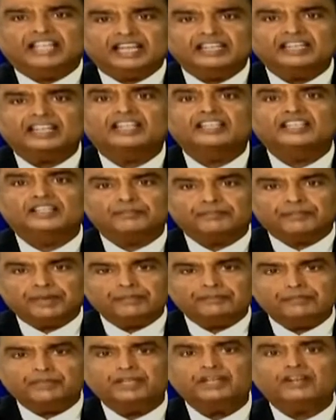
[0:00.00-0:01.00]
than in the
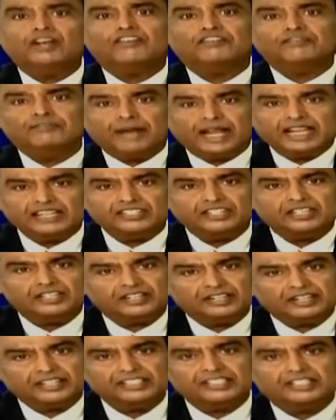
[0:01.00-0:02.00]
people of my
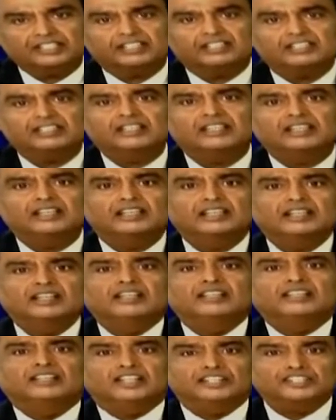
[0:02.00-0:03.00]
generation.
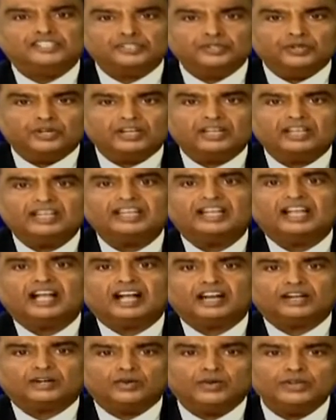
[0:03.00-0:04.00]
They surely
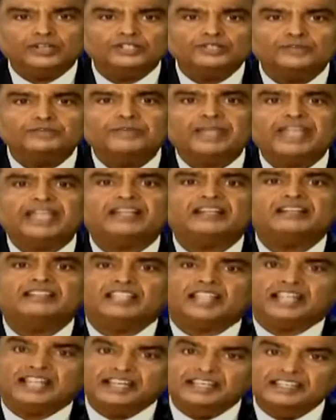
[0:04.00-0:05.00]
are going to make
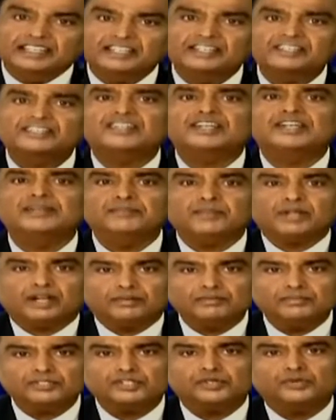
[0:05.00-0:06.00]
the Indian dream
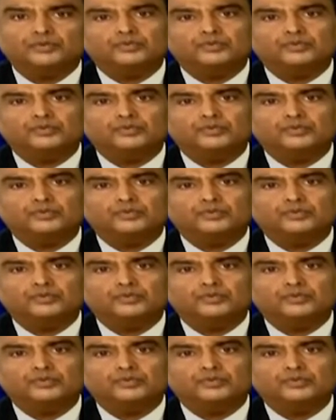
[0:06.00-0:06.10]
come